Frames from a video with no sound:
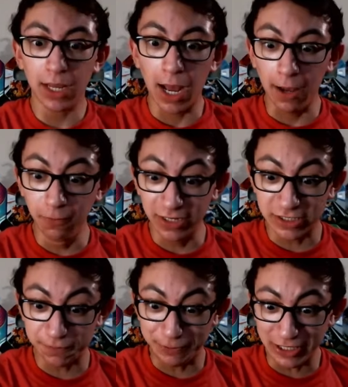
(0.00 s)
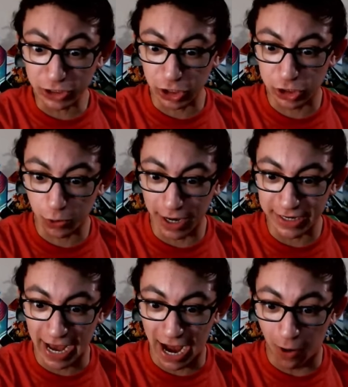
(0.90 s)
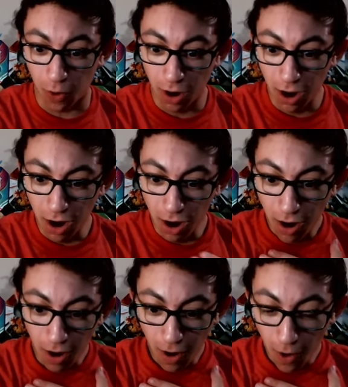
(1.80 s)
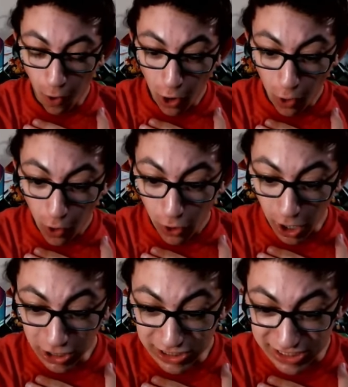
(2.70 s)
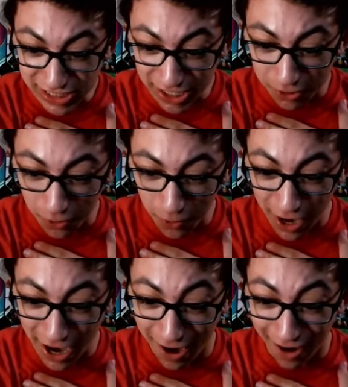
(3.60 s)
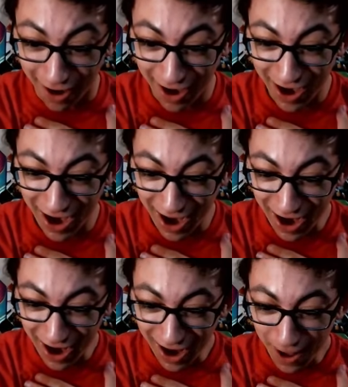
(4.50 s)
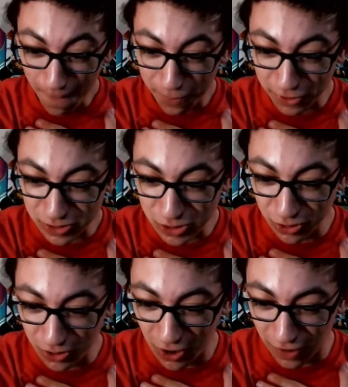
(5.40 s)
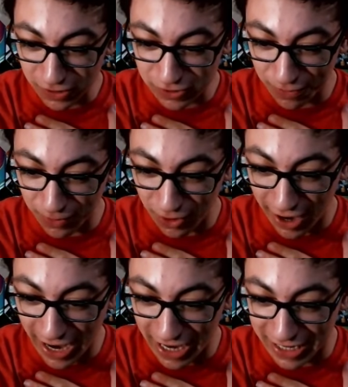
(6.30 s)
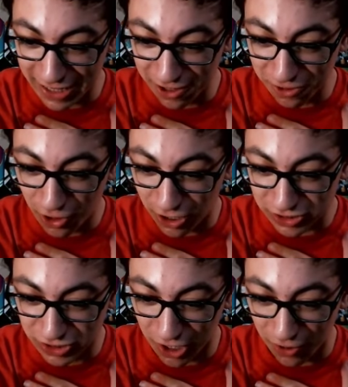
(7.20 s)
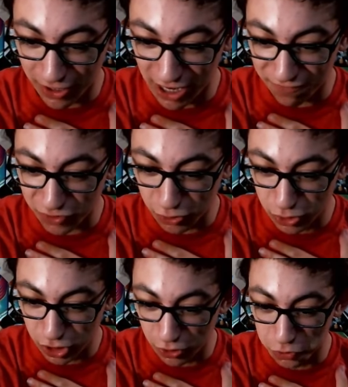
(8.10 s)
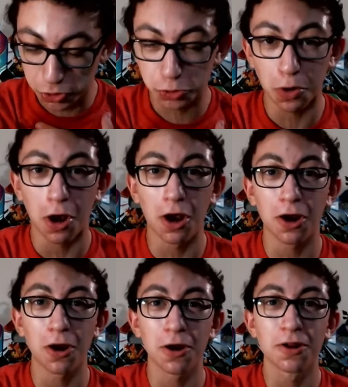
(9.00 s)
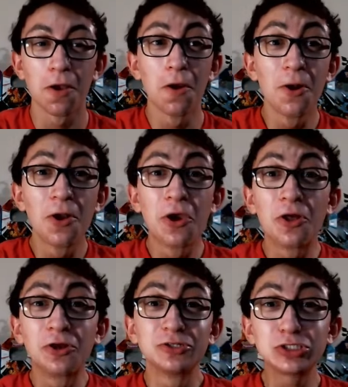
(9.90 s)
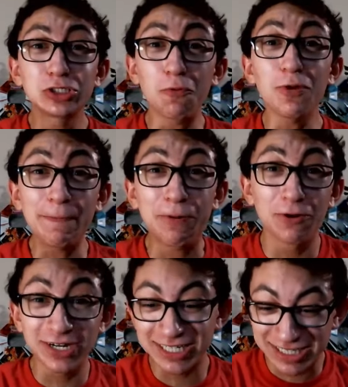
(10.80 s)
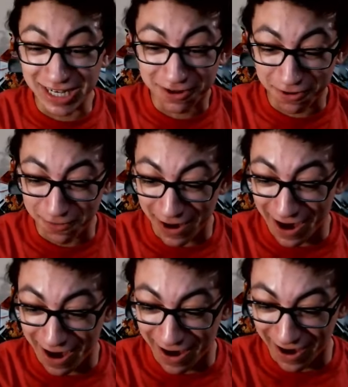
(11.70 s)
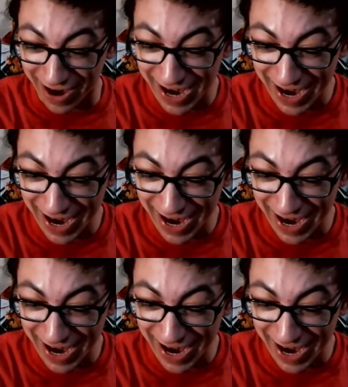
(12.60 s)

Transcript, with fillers: I'm like speechless right now. A secret rare! Put two cards from your hand in the lost zone. If you do, draw a card. Do we pull a secret rare?